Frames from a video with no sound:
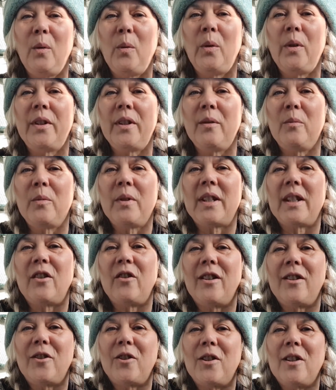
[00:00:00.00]
what it was
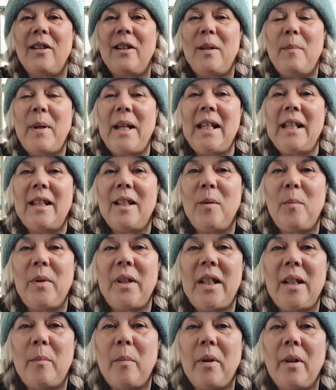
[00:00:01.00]
originally meant to
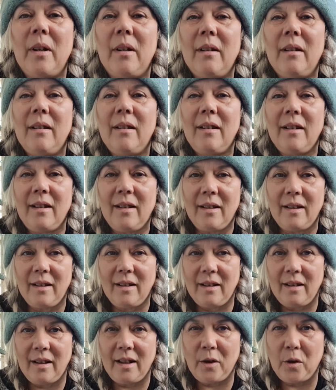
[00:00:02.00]
be, but
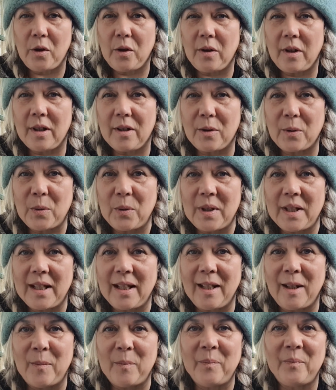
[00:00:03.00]
it took its own
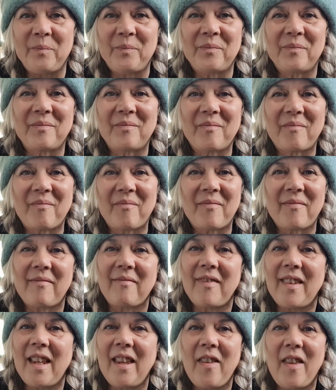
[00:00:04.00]
time,
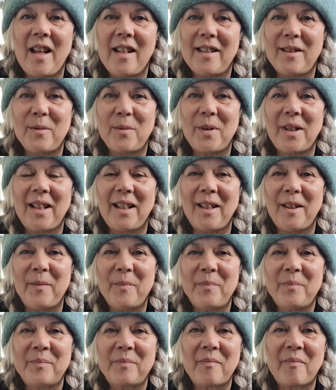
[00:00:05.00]
and that's okay.
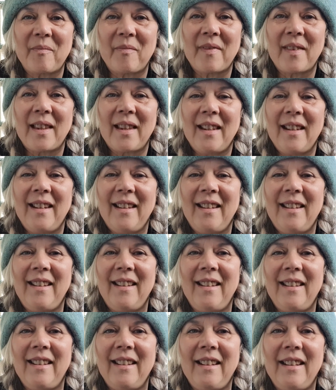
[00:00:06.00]

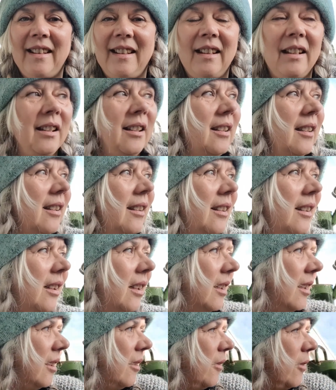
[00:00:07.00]

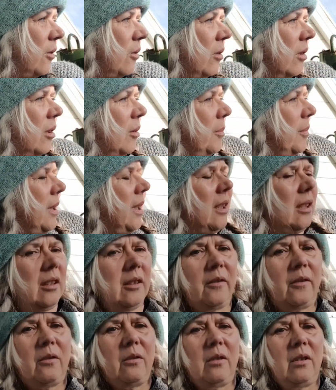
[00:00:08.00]
I've got up here,
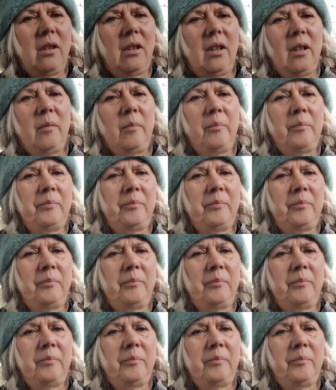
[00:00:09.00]
I've got a